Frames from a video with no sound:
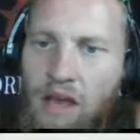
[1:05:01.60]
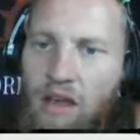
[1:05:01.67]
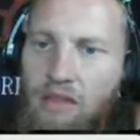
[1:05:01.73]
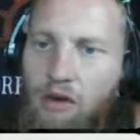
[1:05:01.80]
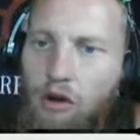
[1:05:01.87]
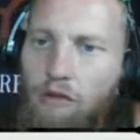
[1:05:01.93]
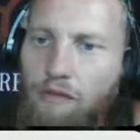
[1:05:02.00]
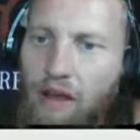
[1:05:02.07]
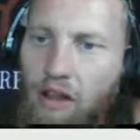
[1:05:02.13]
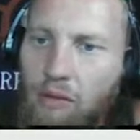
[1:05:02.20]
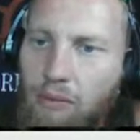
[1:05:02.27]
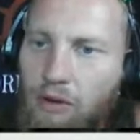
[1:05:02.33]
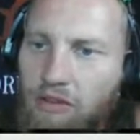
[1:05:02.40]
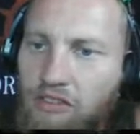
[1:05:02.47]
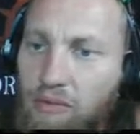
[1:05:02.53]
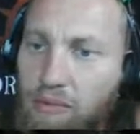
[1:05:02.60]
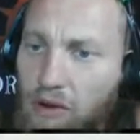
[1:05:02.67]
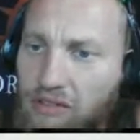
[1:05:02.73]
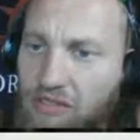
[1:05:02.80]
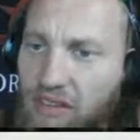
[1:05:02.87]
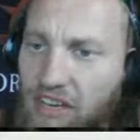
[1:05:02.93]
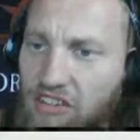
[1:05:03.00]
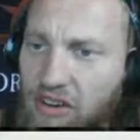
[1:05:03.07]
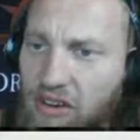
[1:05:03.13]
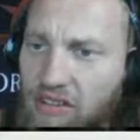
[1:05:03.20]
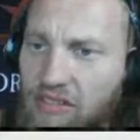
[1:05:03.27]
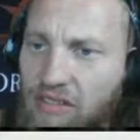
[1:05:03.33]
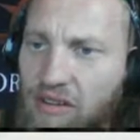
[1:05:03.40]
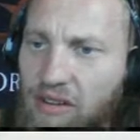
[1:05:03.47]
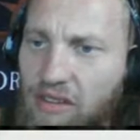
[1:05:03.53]
Though available to most
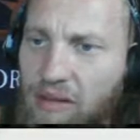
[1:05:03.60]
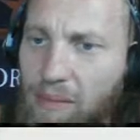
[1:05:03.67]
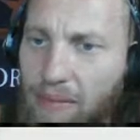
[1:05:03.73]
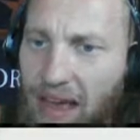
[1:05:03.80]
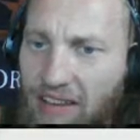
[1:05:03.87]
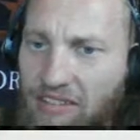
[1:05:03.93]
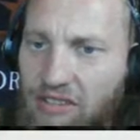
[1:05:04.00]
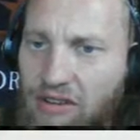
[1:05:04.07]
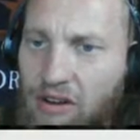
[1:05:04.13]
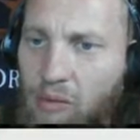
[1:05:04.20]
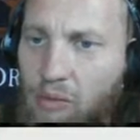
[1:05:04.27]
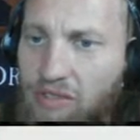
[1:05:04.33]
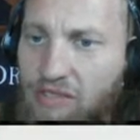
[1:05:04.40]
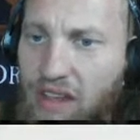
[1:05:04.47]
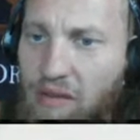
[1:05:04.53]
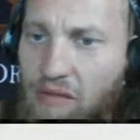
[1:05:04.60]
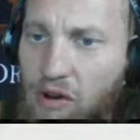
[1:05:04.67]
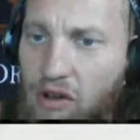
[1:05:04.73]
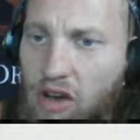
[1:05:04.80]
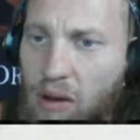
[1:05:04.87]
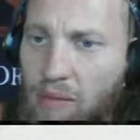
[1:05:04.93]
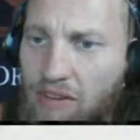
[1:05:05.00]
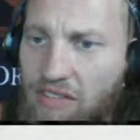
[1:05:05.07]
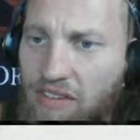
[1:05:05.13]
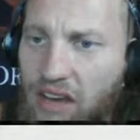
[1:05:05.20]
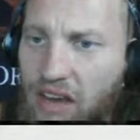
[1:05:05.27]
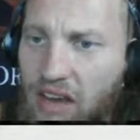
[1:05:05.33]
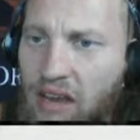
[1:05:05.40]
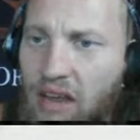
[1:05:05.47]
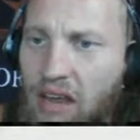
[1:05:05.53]
legions, the Mastodon was never a common
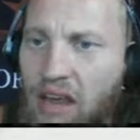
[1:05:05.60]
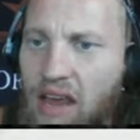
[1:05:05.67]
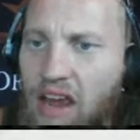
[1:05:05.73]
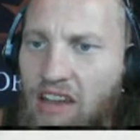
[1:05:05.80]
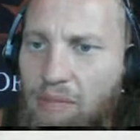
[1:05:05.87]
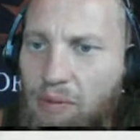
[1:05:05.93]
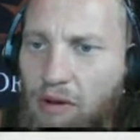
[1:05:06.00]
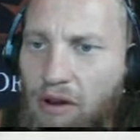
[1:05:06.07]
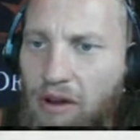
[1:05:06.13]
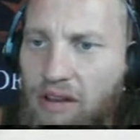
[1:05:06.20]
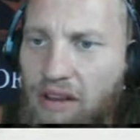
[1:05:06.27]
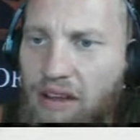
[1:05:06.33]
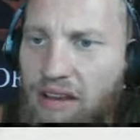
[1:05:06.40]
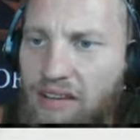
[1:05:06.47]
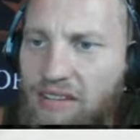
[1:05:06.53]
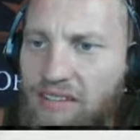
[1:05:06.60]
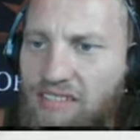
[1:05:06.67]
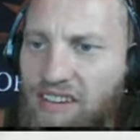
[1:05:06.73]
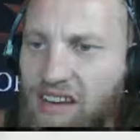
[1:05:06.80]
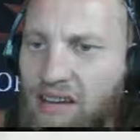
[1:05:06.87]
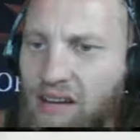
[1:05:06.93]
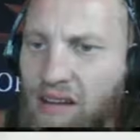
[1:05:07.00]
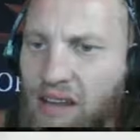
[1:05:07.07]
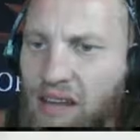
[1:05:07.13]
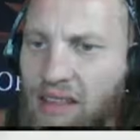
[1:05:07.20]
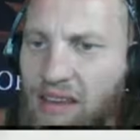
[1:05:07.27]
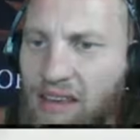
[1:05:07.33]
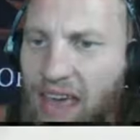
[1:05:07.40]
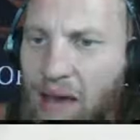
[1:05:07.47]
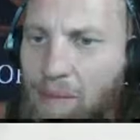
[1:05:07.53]
sight. It deployed signaling
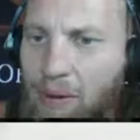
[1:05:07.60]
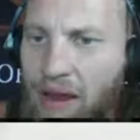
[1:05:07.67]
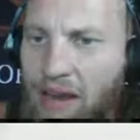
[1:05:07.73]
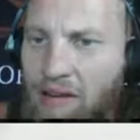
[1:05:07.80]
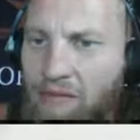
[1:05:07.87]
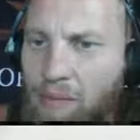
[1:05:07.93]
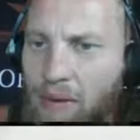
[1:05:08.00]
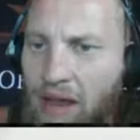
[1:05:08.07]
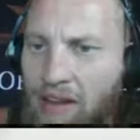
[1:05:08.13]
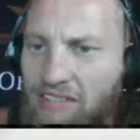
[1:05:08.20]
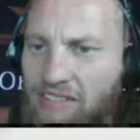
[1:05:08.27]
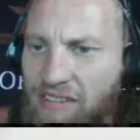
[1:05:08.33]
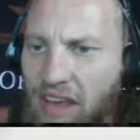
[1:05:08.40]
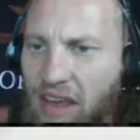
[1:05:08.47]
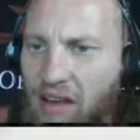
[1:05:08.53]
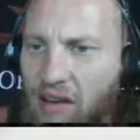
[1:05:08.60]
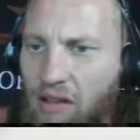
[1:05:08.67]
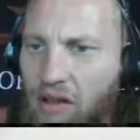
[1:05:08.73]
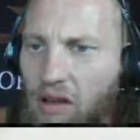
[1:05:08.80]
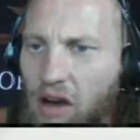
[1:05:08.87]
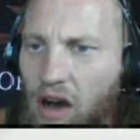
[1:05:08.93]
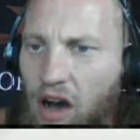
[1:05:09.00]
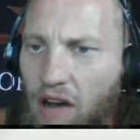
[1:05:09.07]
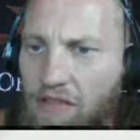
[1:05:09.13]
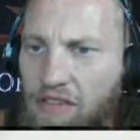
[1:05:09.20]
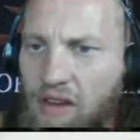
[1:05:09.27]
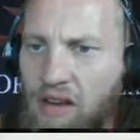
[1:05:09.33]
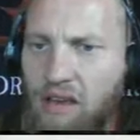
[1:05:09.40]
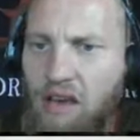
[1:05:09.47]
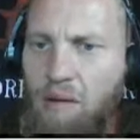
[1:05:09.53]
the campaign of immense scale,
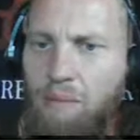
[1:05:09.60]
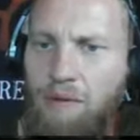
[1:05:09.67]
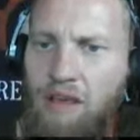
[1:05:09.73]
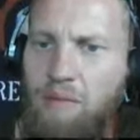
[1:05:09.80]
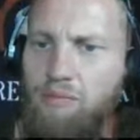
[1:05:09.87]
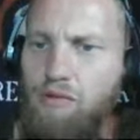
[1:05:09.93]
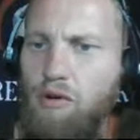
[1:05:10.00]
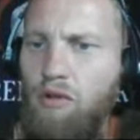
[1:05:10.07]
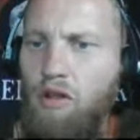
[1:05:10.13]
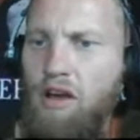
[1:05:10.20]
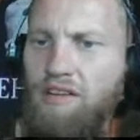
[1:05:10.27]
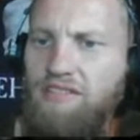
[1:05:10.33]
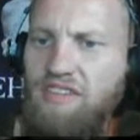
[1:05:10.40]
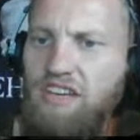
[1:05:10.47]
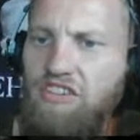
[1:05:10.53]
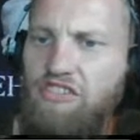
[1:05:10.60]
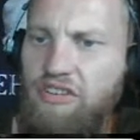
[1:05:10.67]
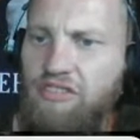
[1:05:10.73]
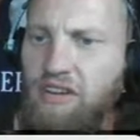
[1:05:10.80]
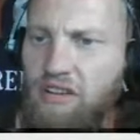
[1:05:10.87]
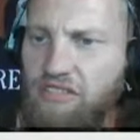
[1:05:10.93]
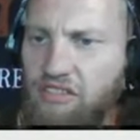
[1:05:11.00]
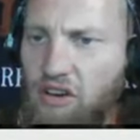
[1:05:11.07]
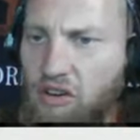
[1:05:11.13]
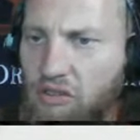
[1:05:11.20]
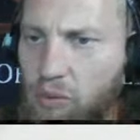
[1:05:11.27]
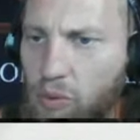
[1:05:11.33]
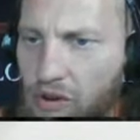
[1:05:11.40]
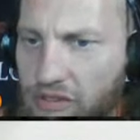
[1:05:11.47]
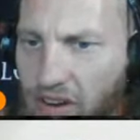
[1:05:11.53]
often accompanying prolonged sieges and
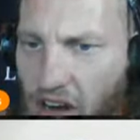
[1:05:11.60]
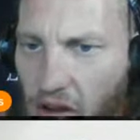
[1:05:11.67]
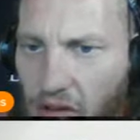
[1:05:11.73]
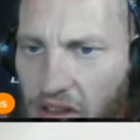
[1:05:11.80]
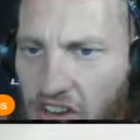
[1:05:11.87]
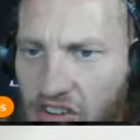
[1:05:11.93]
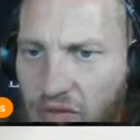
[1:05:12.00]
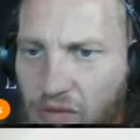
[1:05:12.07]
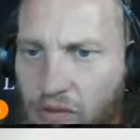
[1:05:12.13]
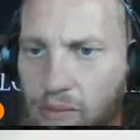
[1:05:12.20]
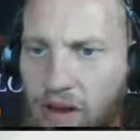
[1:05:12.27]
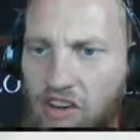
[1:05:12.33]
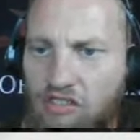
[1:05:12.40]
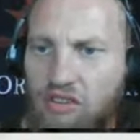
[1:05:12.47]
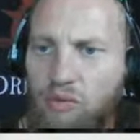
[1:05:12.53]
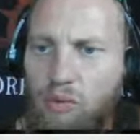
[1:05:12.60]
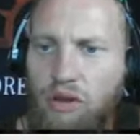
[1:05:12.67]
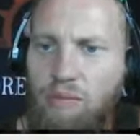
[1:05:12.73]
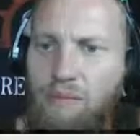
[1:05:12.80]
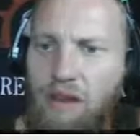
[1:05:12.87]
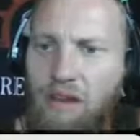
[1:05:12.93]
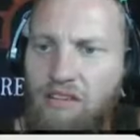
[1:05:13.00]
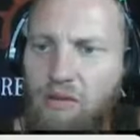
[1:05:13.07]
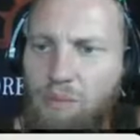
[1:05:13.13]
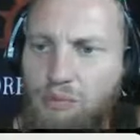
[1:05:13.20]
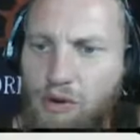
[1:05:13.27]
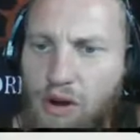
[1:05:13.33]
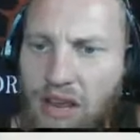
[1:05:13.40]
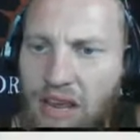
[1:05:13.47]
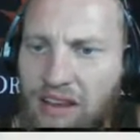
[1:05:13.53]
assaults where entire legion formations were committed to
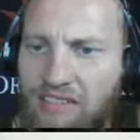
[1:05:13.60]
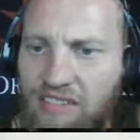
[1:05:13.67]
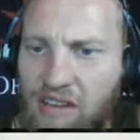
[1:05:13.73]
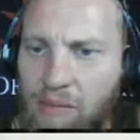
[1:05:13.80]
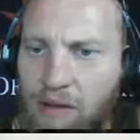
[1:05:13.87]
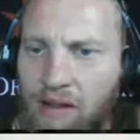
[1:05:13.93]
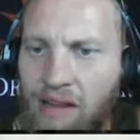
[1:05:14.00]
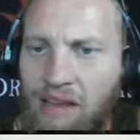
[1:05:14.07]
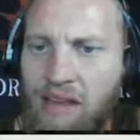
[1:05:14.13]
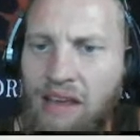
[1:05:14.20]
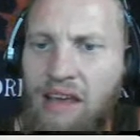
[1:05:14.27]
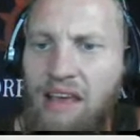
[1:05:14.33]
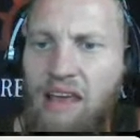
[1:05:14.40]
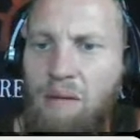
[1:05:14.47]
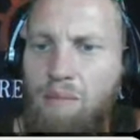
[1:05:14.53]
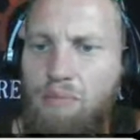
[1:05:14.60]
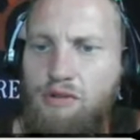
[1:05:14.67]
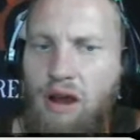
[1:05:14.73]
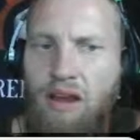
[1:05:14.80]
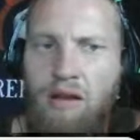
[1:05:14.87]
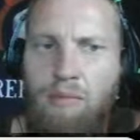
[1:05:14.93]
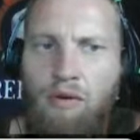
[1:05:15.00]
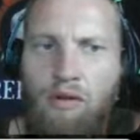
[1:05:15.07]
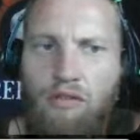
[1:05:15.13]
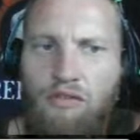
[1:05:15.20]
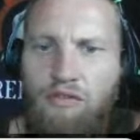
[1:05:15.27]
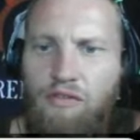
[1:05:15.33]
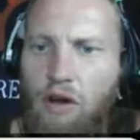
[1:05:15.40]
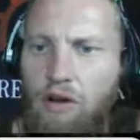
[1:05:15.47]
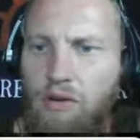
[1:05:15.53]
breaking seemingly impregnable
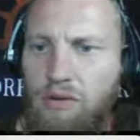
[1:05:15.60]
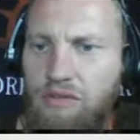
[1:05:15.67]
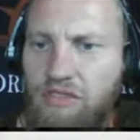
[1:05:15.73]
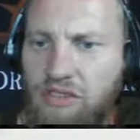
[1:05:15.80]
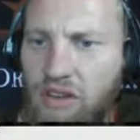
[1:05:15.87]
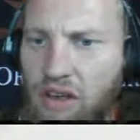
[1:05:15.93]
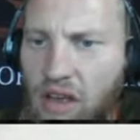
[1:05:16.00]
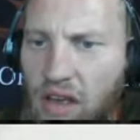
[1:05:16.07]
foes.